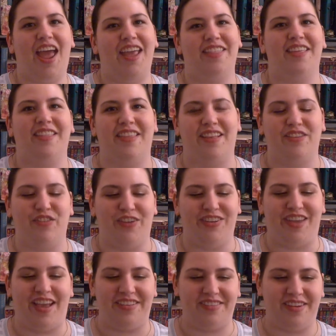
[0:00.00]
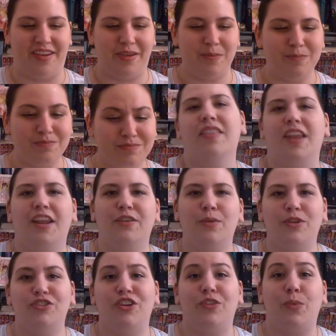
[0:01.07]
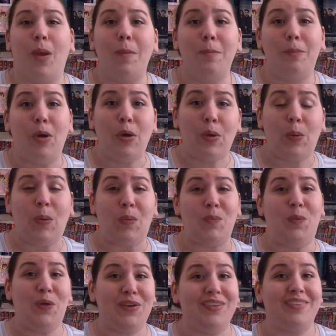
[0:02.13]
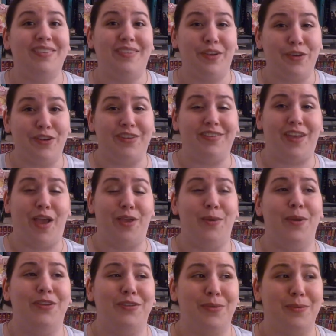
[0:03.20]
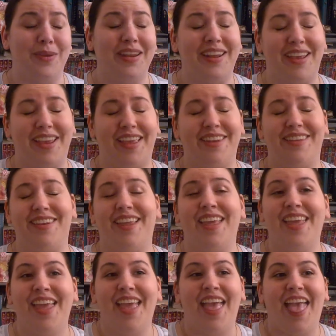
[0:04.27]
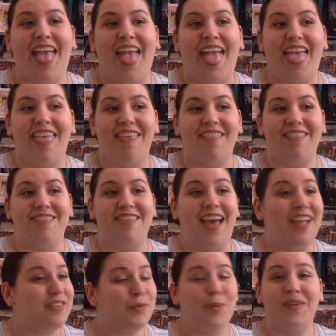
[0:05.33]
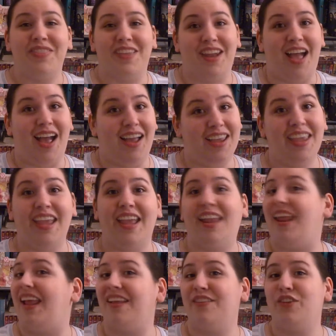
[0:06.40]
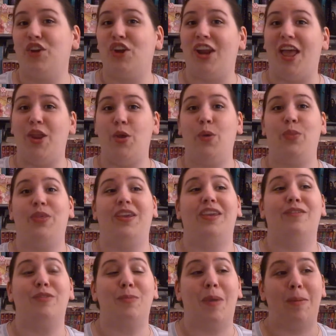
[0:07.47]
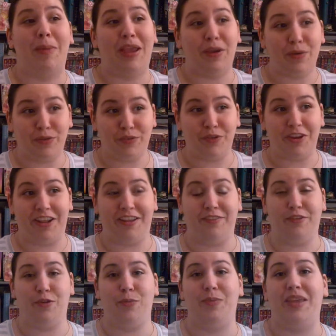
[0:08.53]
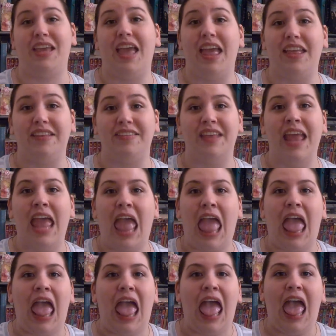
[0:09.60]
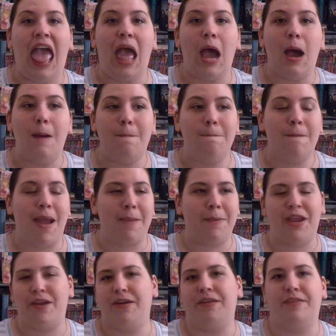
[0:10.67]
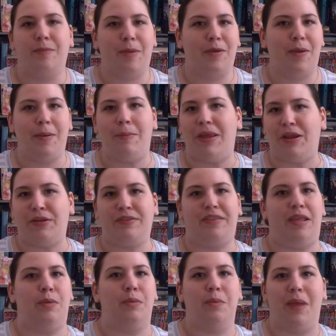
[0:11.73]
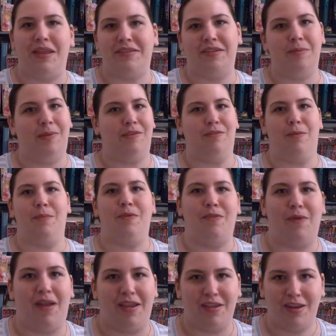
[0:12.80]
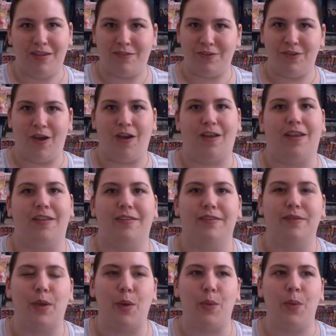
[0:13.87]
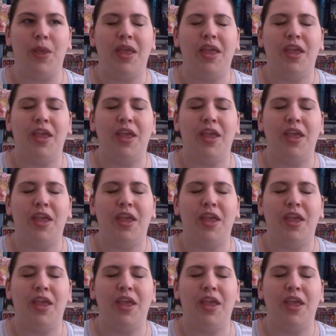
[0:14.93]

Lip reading: I think that's fantastic. The next question is, what book or book series got you into reading? And that's one that I can't answer, and I don't think even my parents could answer, because my parents, my grandparents, they read to me from before I could even talk. And so,